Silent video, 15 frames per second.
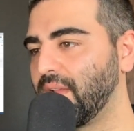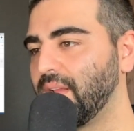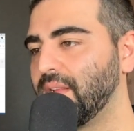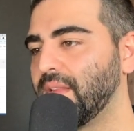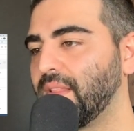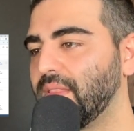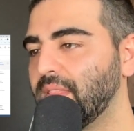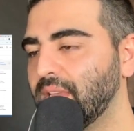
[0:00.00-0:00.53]
and
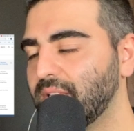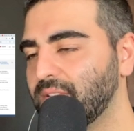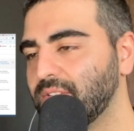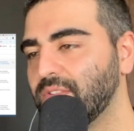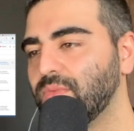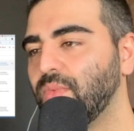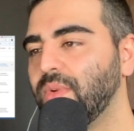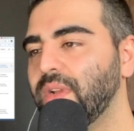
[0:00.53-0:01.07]
I think
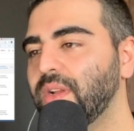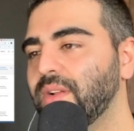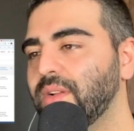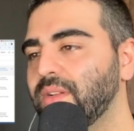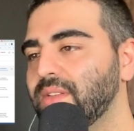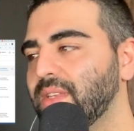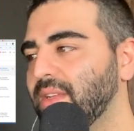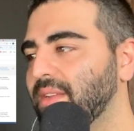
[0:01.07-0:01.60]
it's just
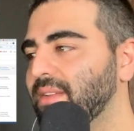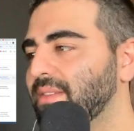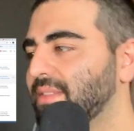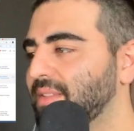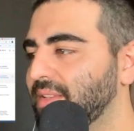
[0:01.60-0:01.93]
weird. It's like,